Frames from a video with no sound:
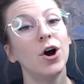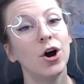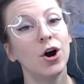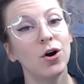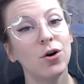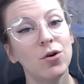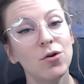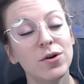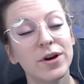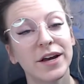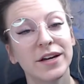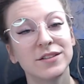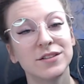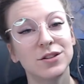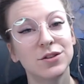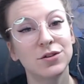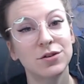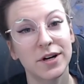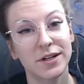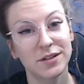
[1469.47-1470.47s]
Oh,
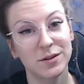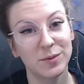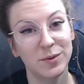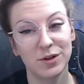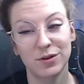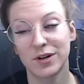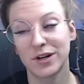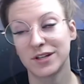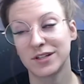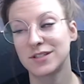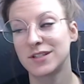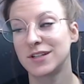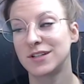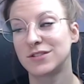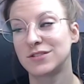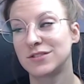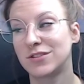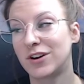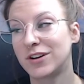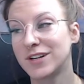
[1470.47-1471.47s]
Kenzie corrected me, you guys. It
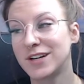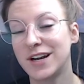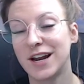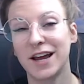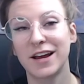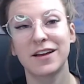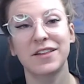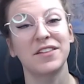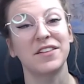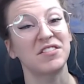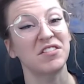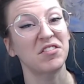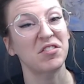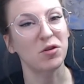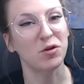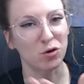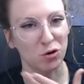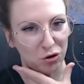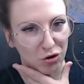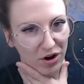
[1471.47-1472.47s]
is not a neck. This is
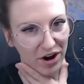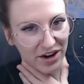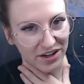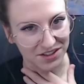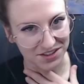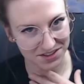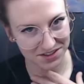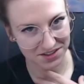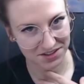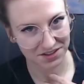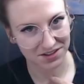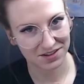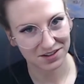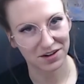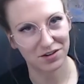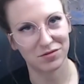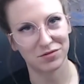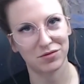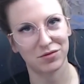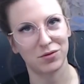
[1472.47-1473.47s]
the crest
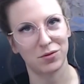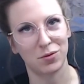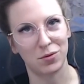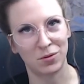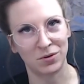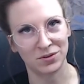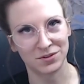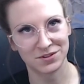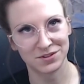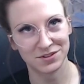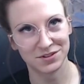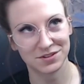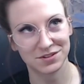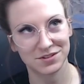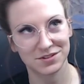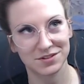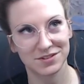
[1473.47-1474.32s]
of the horse.